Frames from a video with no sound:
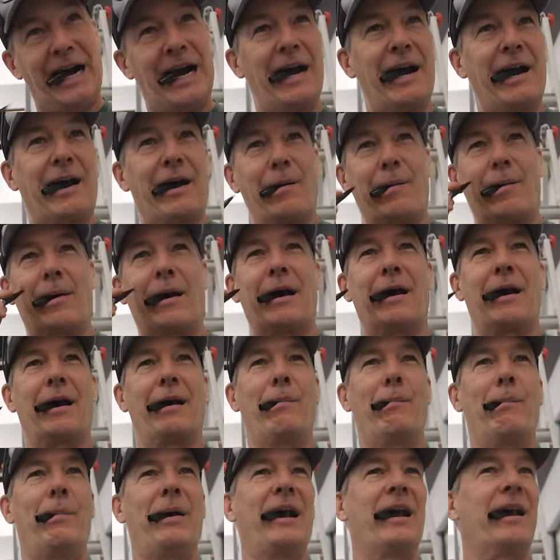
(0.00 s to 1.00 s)
And sometimes
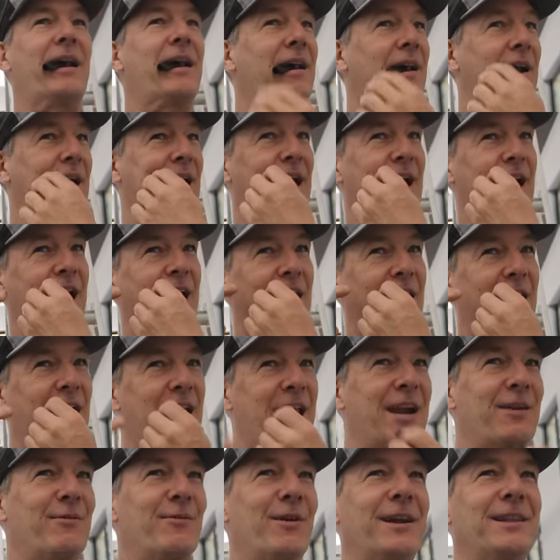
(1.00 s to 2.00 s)
I miss, like I
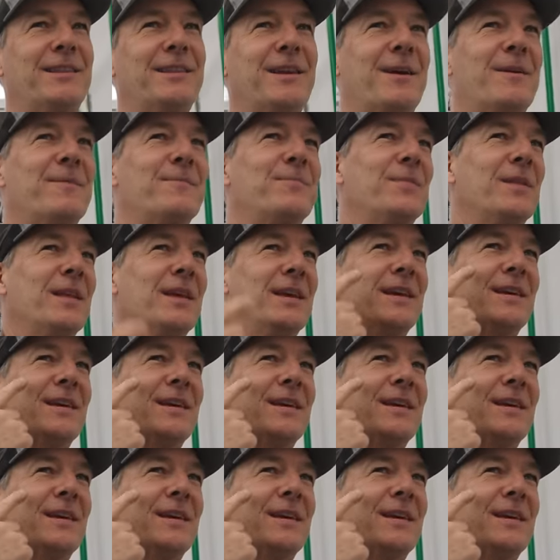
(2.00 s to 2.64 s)
just did right there.